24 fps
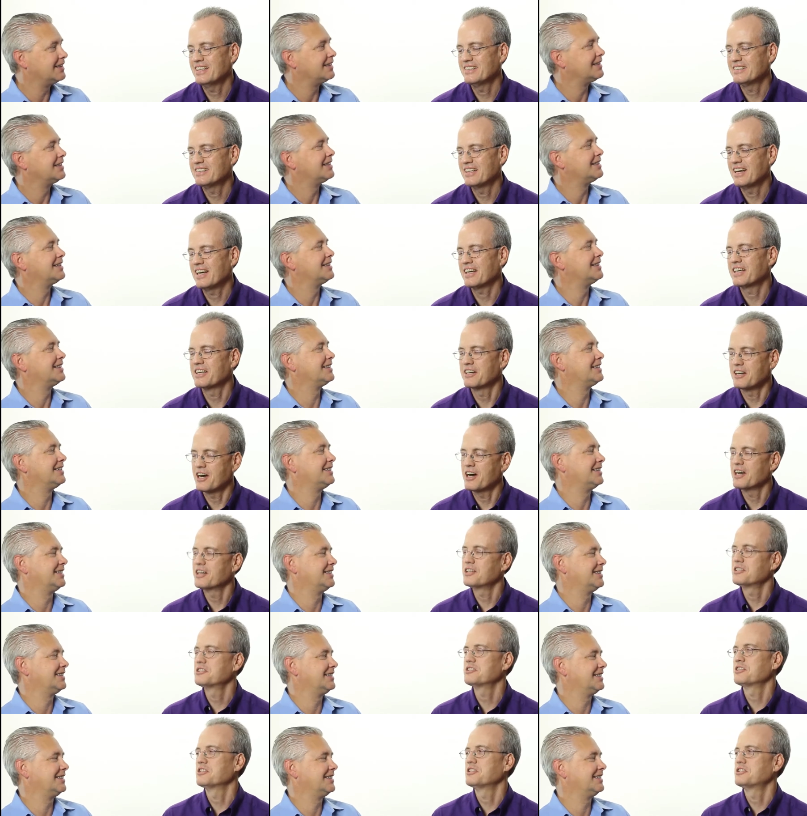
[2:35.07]
Speaker 1: I, I can
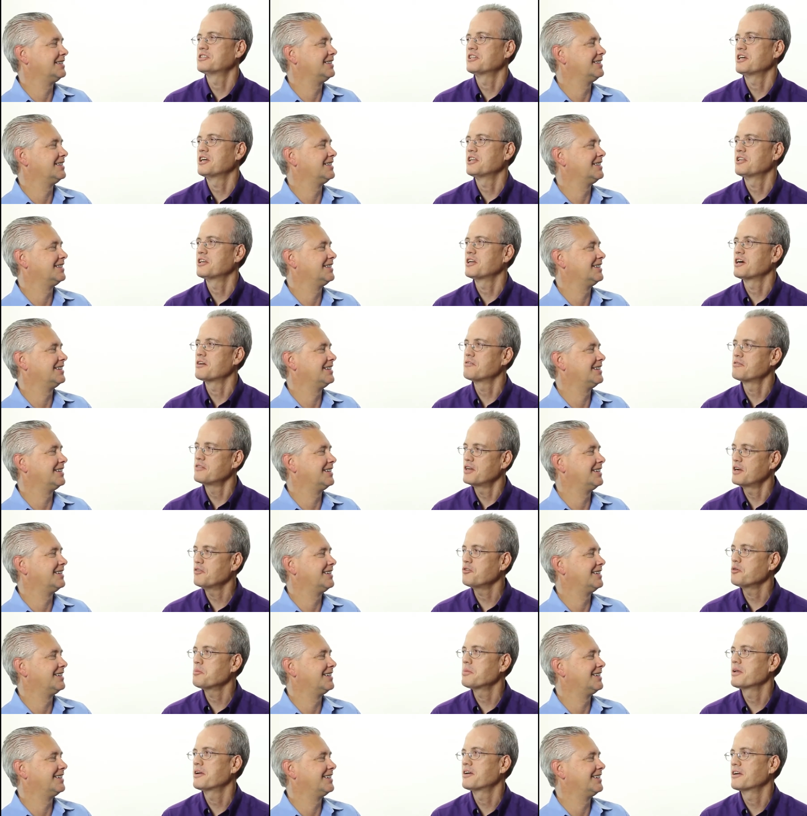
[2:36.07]
honestly say that I've
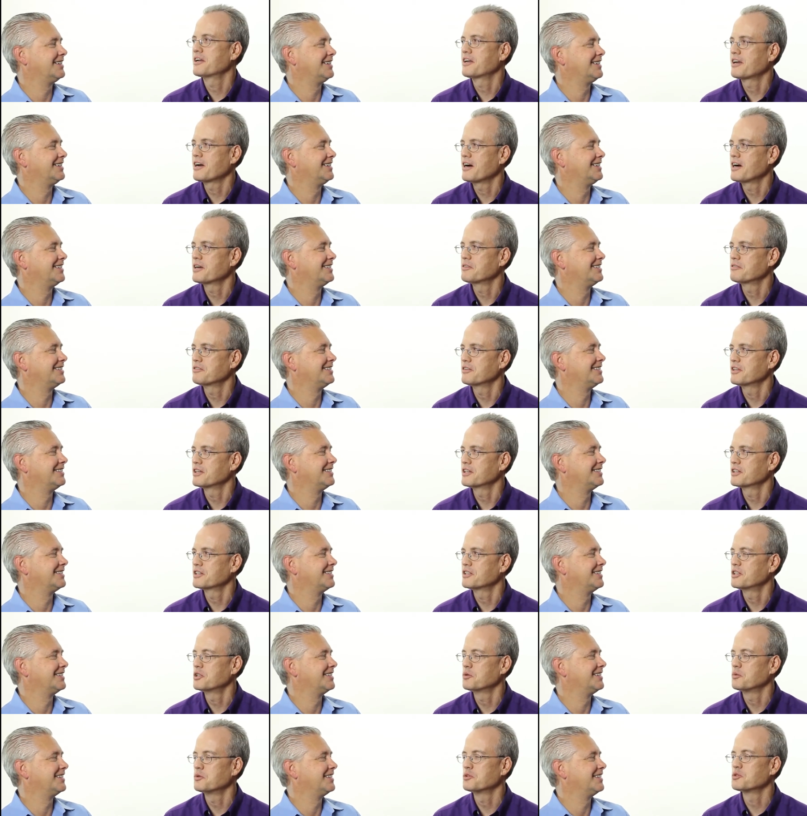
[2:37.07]
never been in a conflict
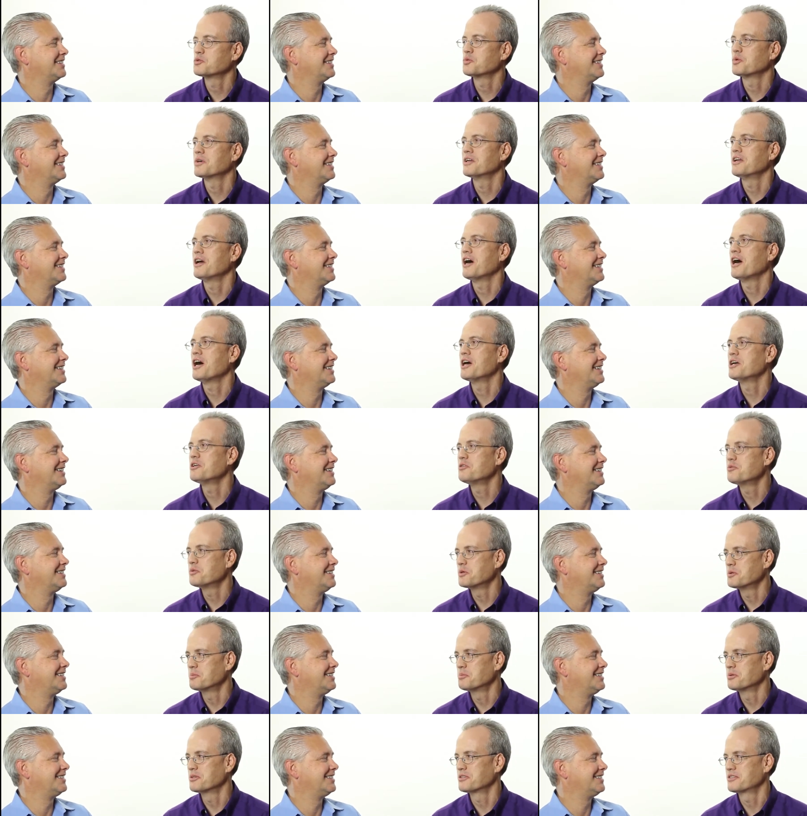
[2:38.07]
that was 100%
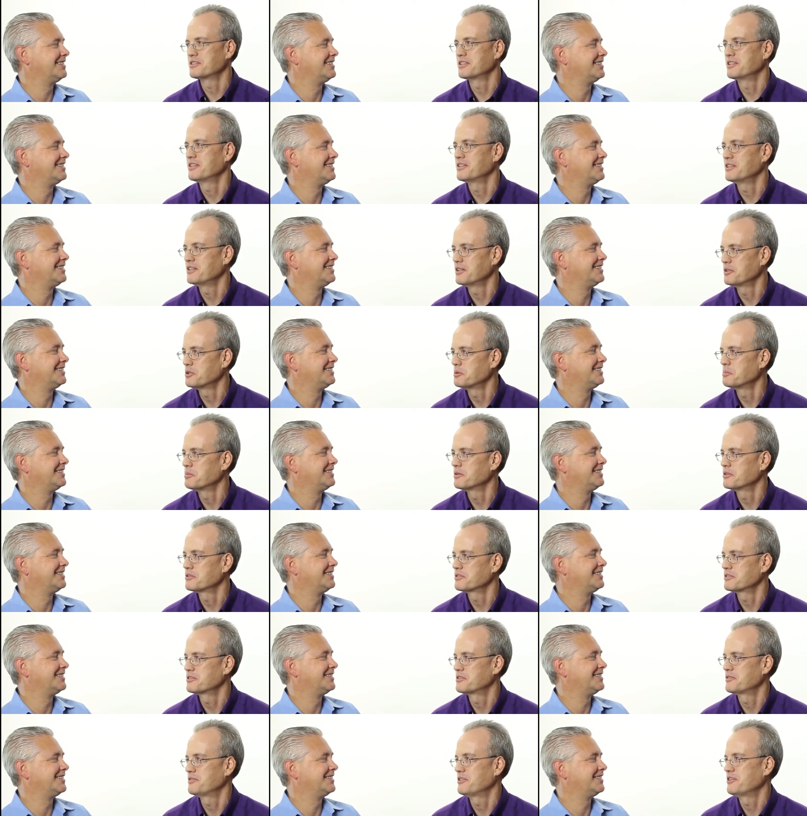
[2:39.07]
the other
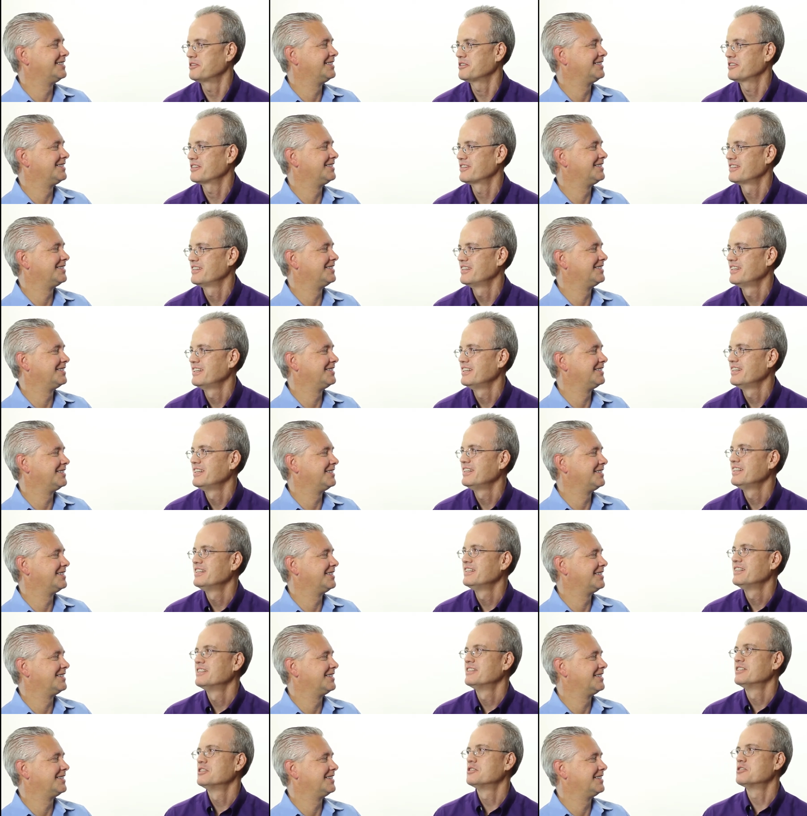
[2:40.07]
person's fault.
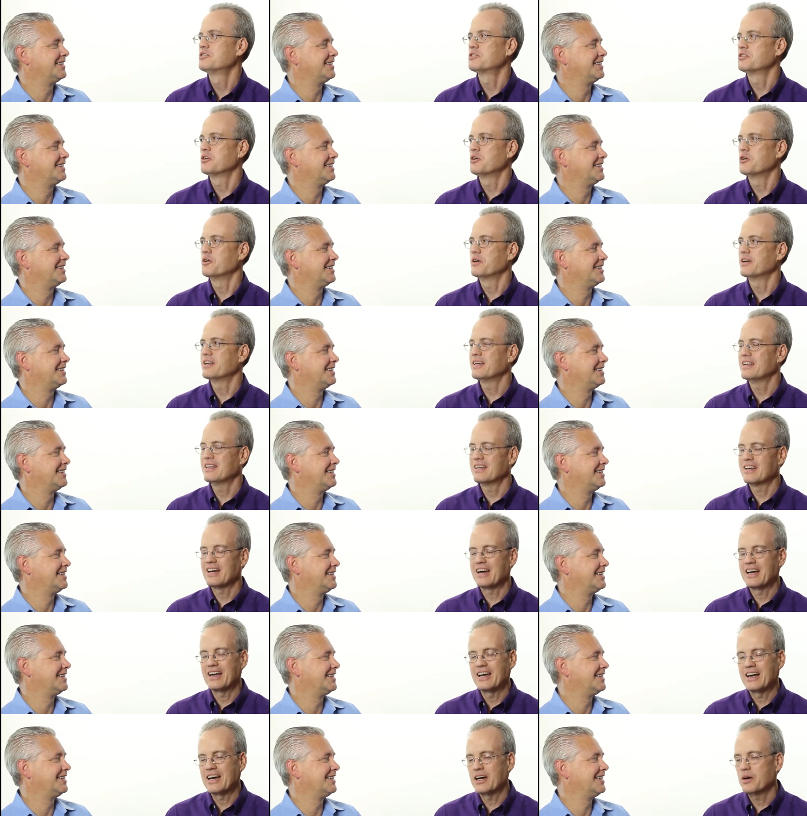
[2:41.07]
So
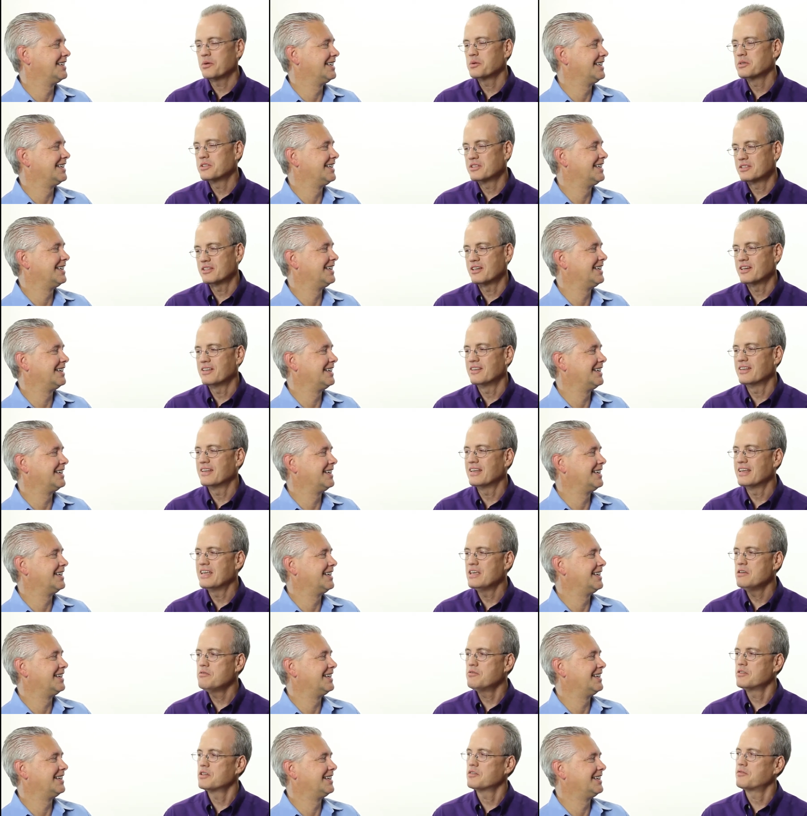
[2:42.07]
I, would say that
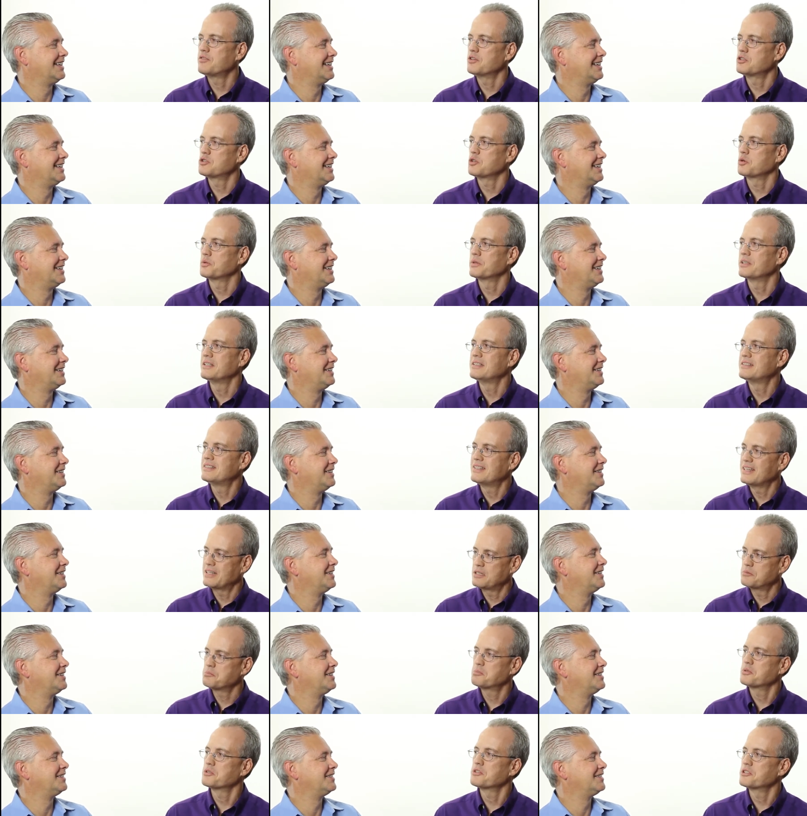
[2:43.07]
even if it's only
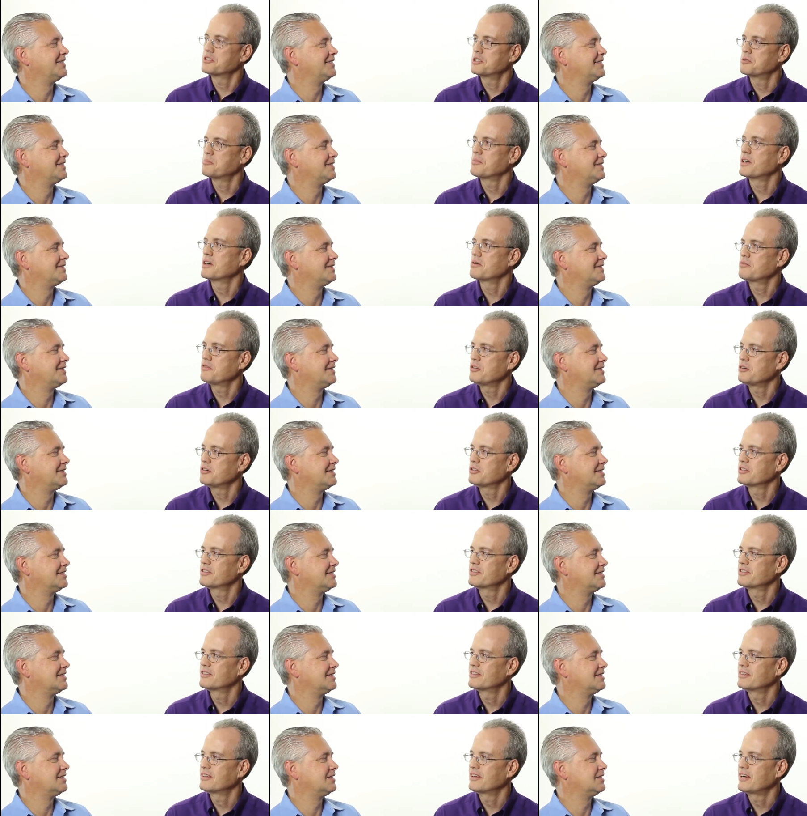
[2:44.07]
10% my
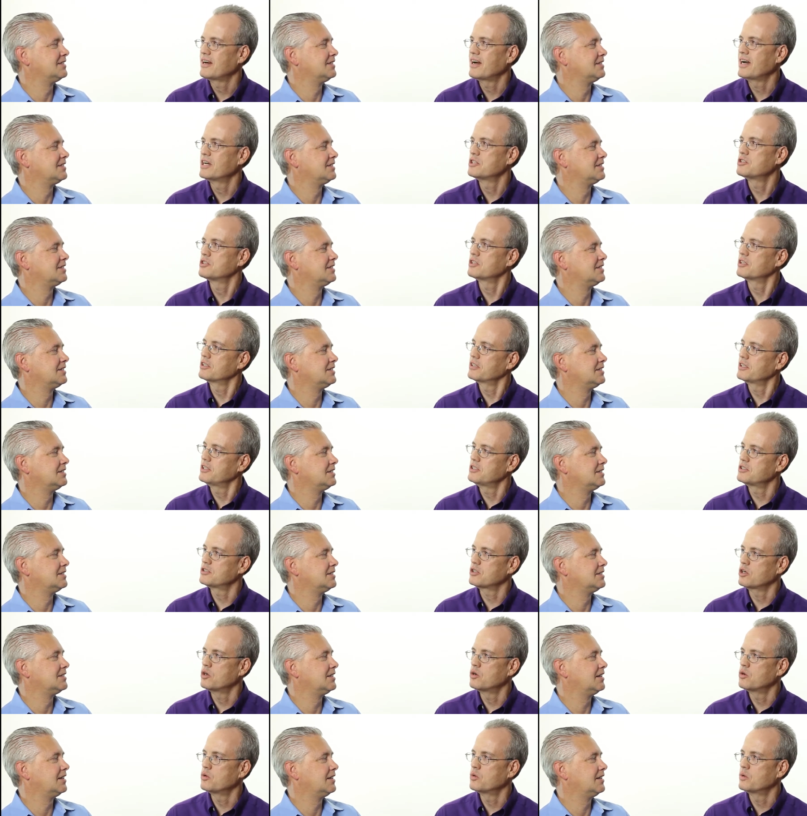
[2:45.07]
fault, I should at
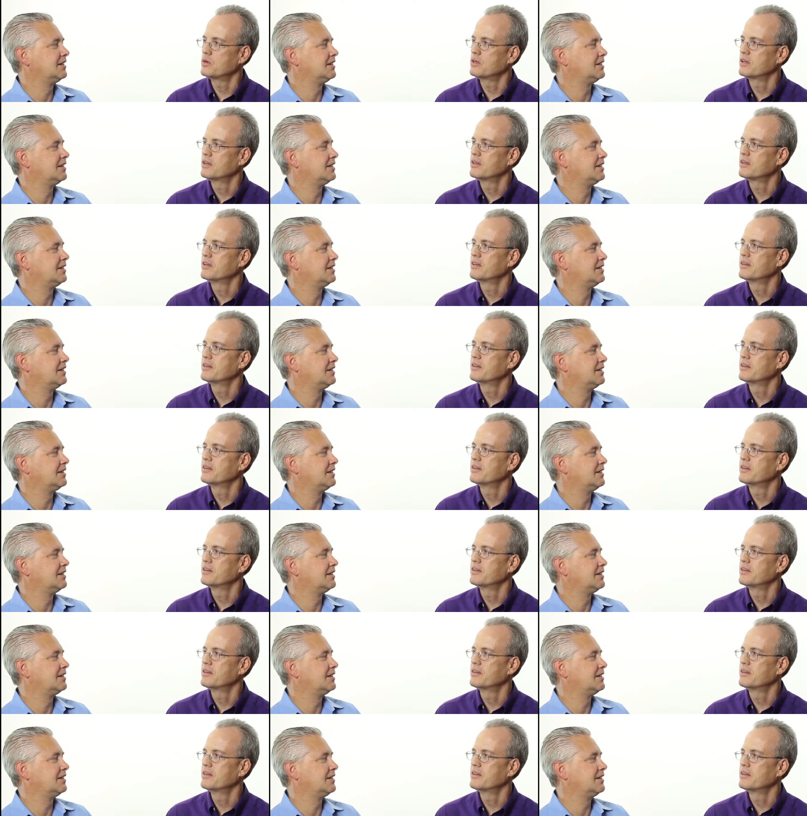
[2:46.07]
least own